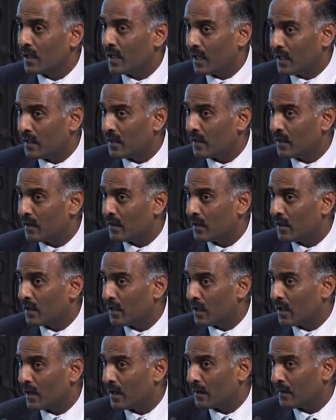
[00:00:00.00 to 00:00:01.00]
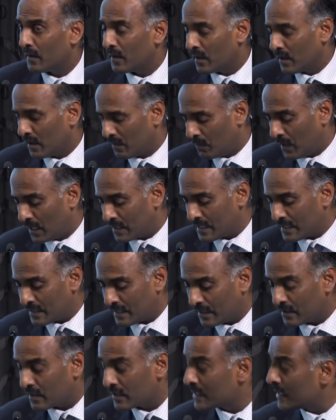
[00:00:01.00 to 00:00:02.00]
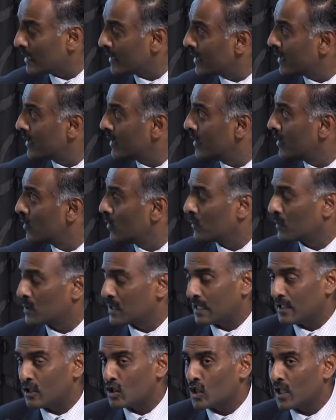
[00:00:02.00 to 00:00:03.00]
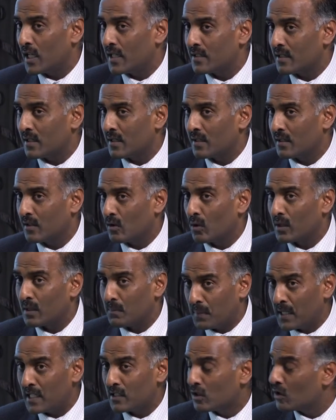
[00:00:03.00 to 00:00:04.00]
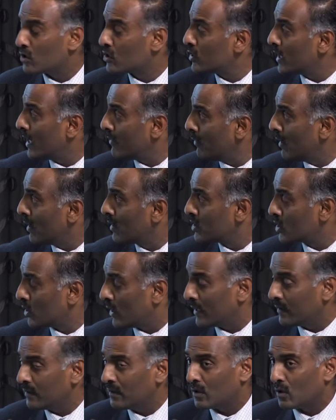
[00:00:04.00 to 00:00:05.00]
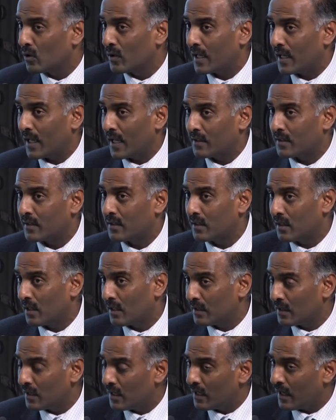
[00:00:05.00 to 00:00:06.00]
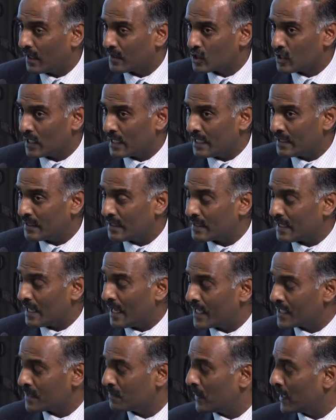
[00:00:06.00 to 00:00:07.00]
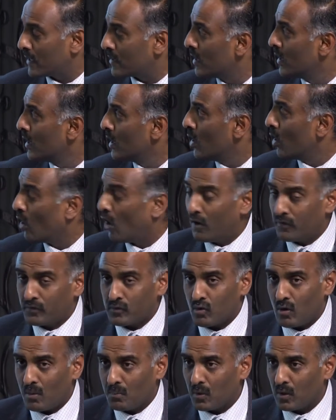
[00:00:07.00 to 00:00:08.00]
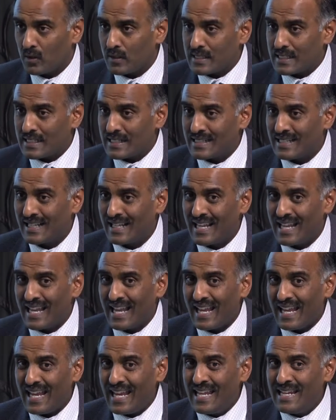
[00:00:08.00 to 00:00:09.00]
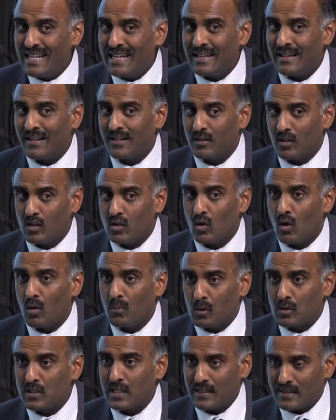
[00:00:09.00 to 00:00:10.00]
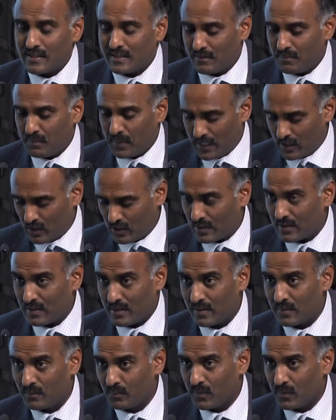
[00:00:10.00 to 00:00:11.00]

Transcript: in a multi-center study was initiated called the PITO trial, looking at studying this aspect of thrombolysis in the normotensive patient.